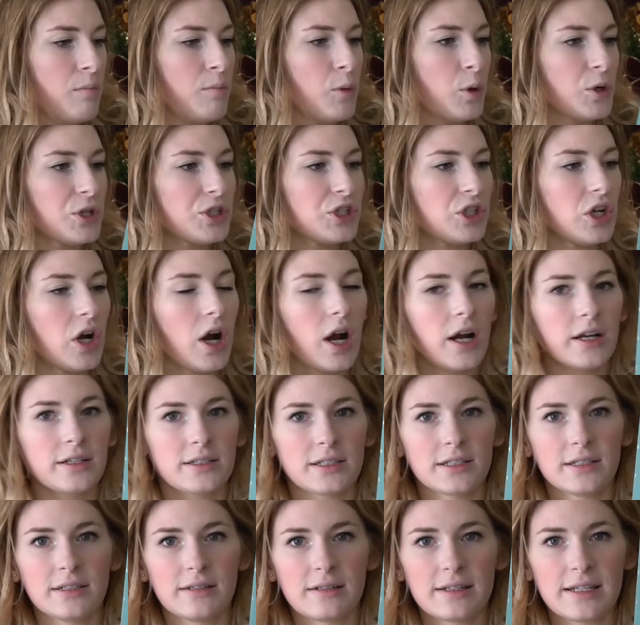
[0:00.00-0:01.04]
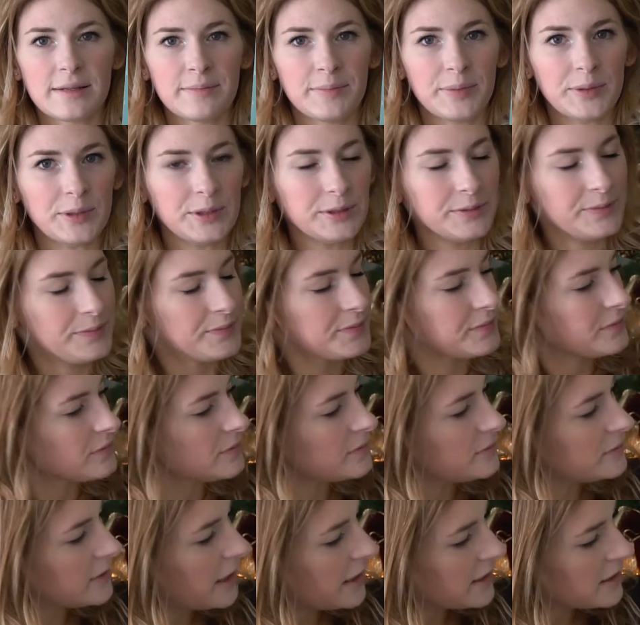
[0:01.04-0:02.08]
More stars, simple,
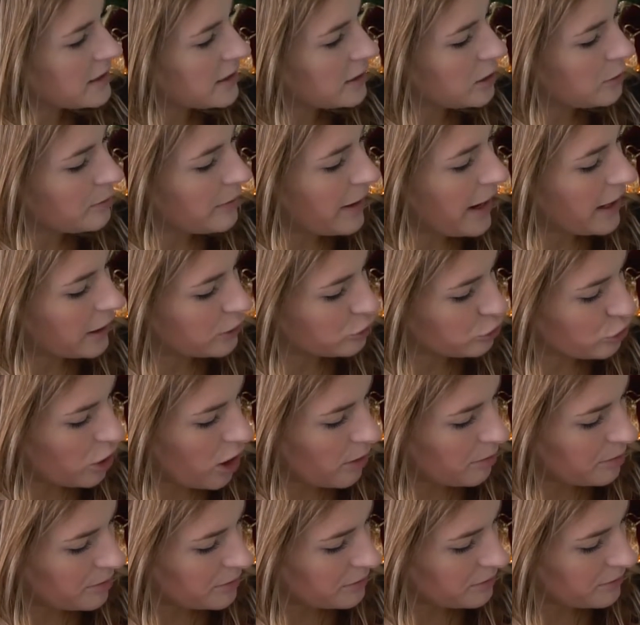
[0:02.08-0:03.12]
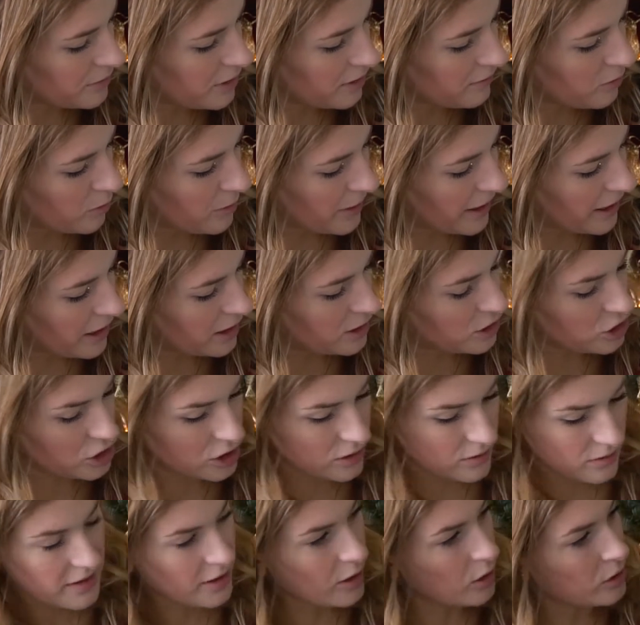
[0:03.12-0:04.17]
nice little backdrop of a page.
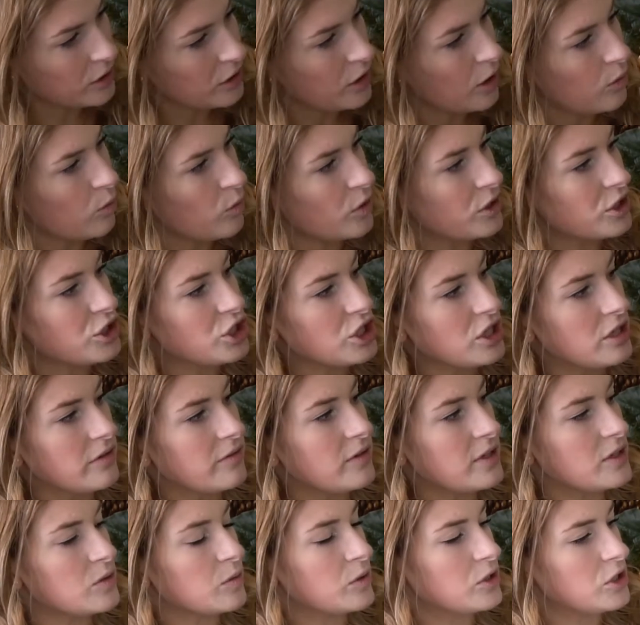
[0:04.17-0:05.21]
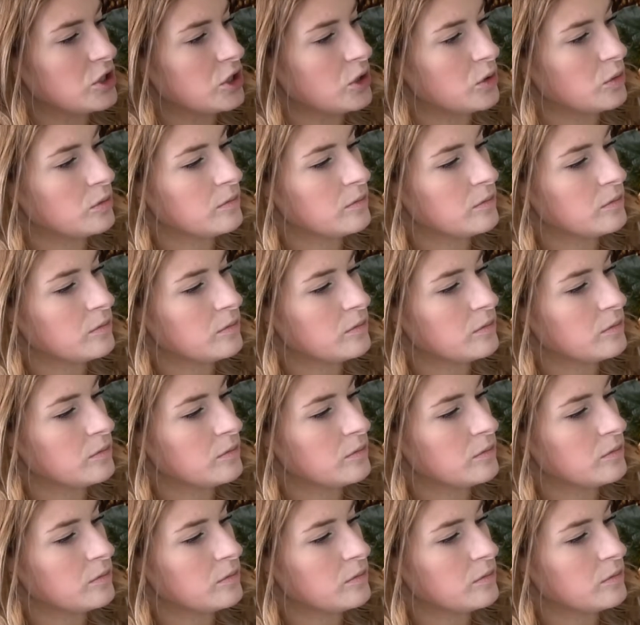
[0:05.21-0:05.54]
I think I only got 1 sheet of this one too.